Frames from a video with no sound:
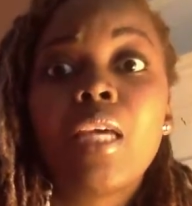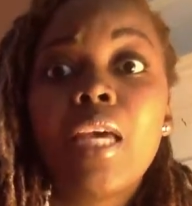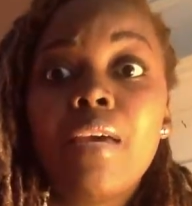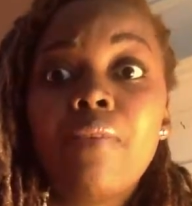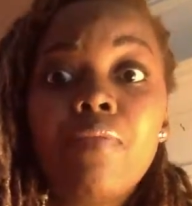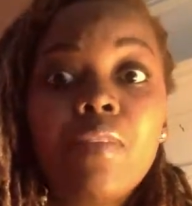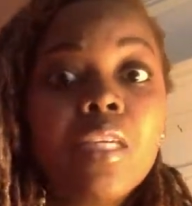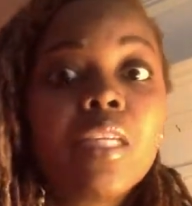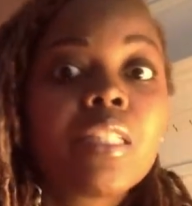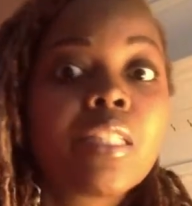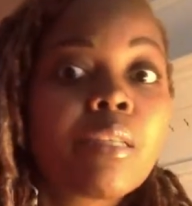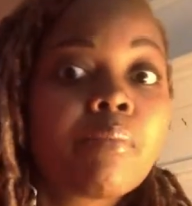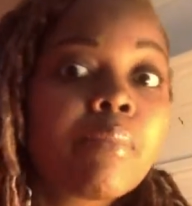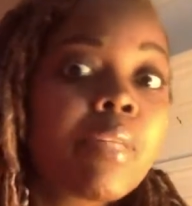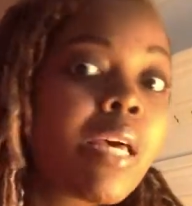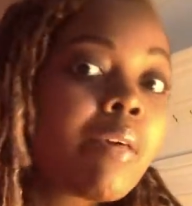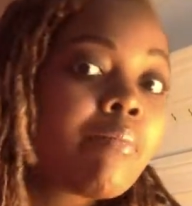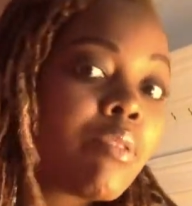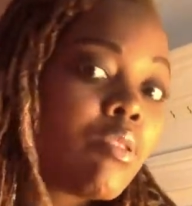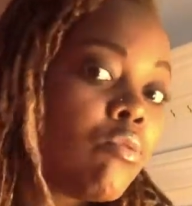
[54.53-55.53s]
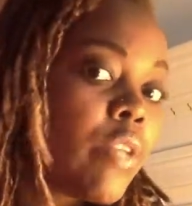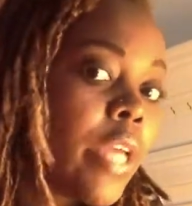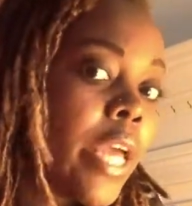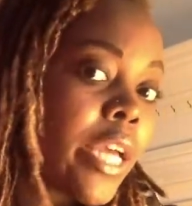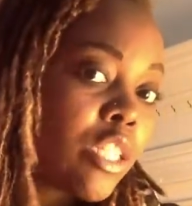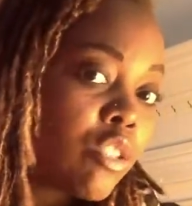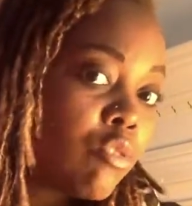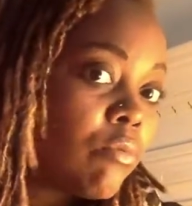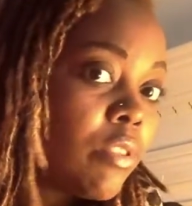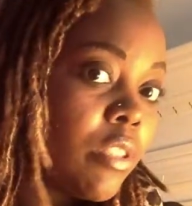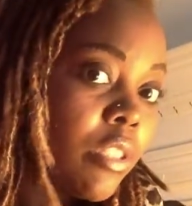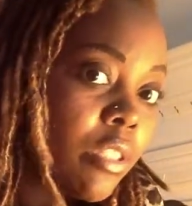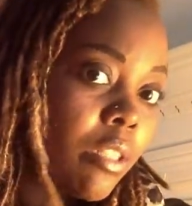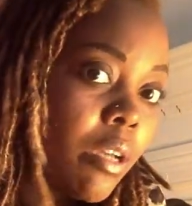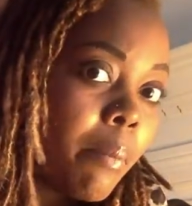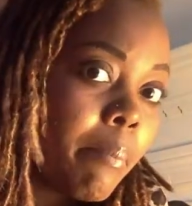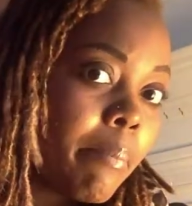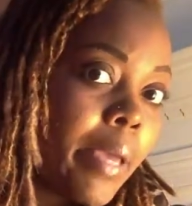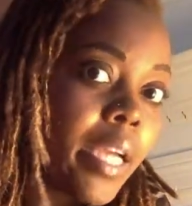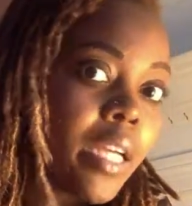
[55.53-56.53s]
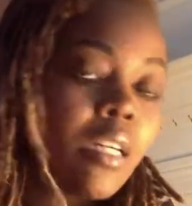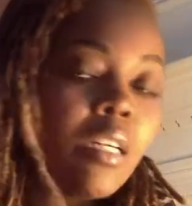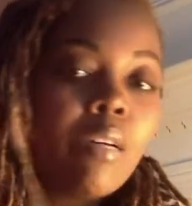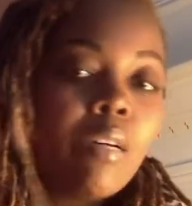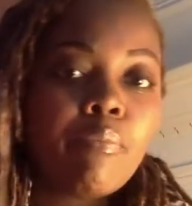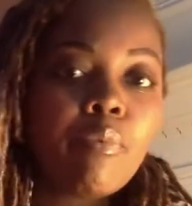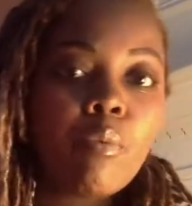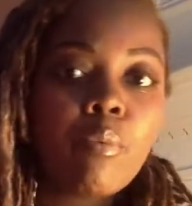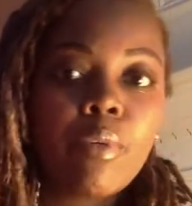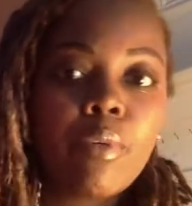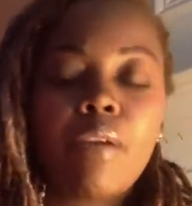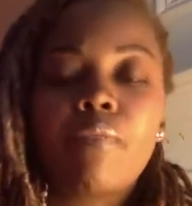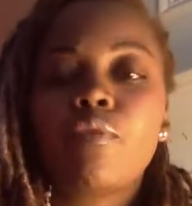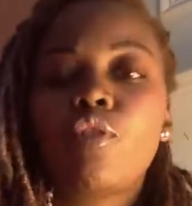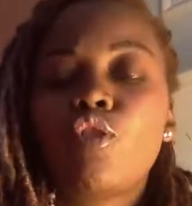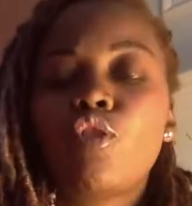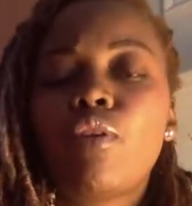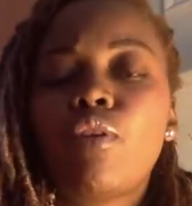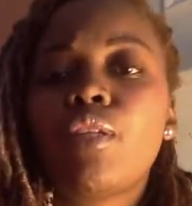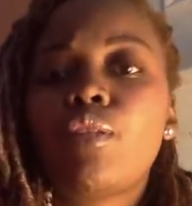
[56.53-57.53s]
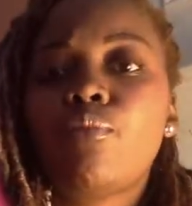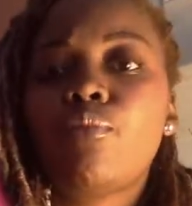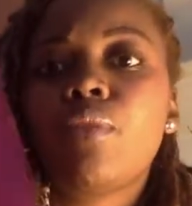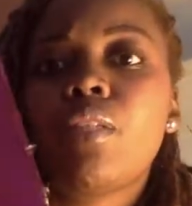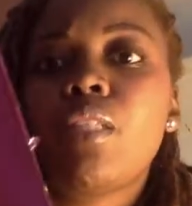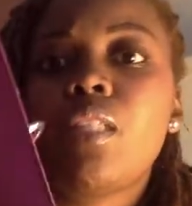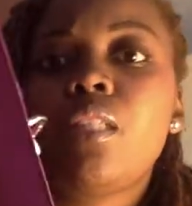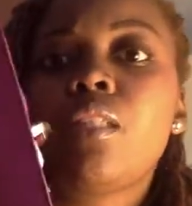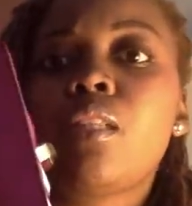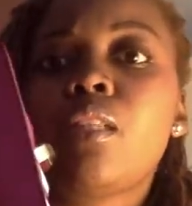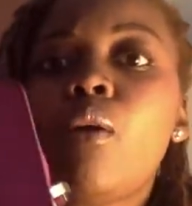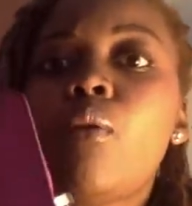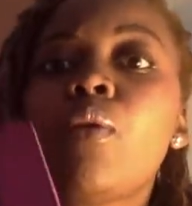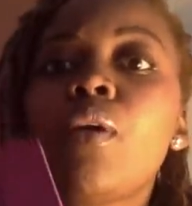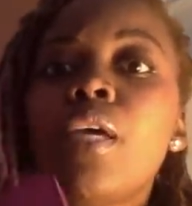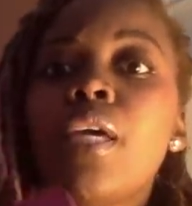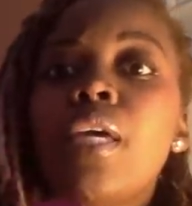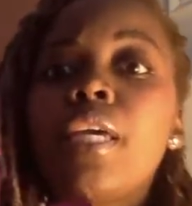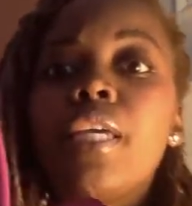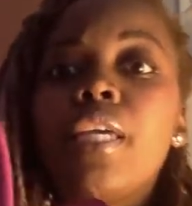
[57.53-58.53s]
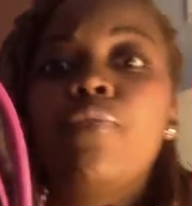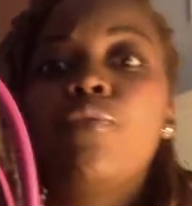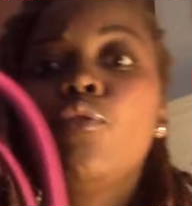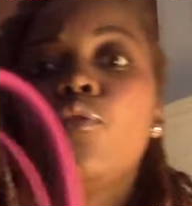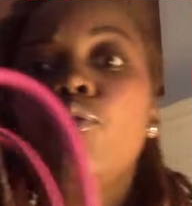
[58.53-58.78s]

and then sometimes they'll actually jump back up for whatever strange reason. So if